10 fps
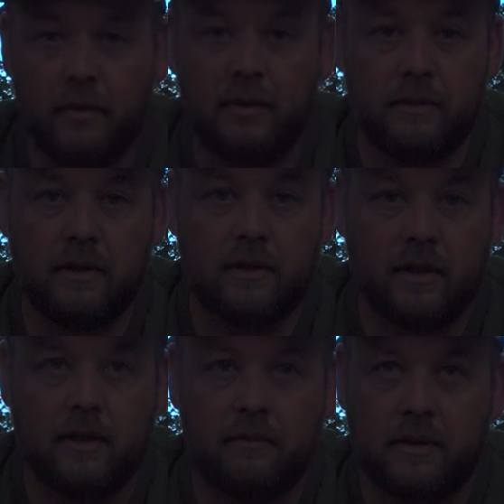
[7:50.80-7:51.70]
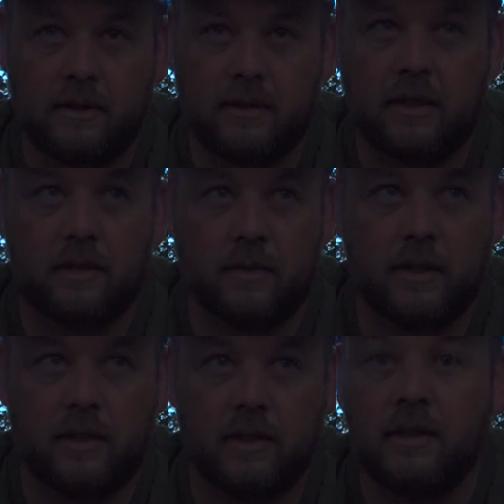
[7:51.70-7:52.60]
want to be there hunting, because guess
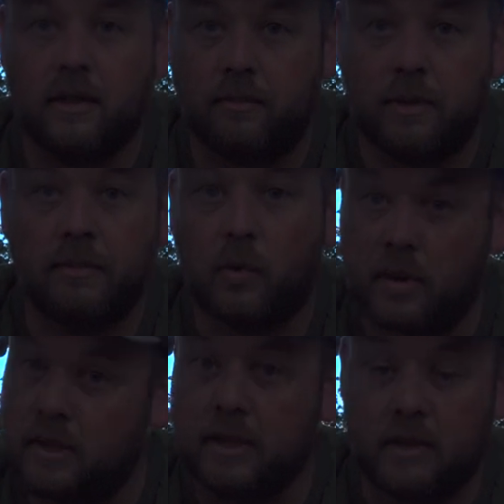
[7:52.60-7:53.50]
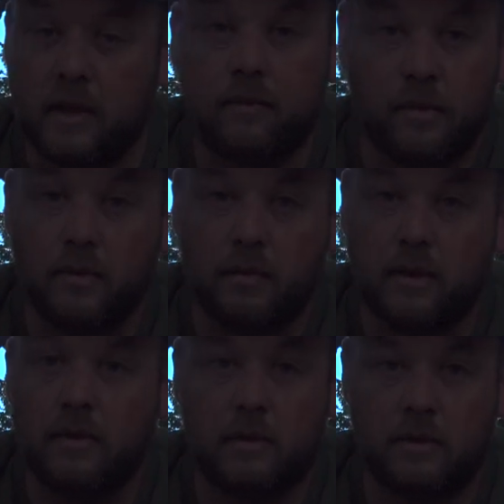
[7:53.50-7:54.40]
what? The big boy is going to come through
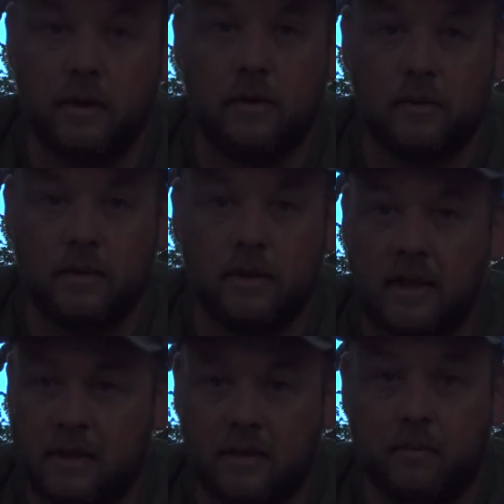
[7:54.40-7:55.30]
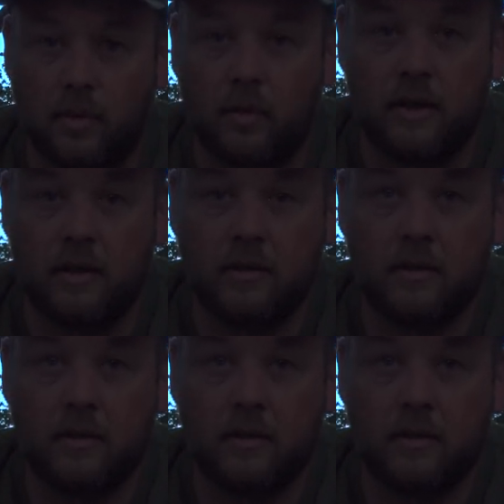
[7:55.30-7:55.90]
with those does at some point.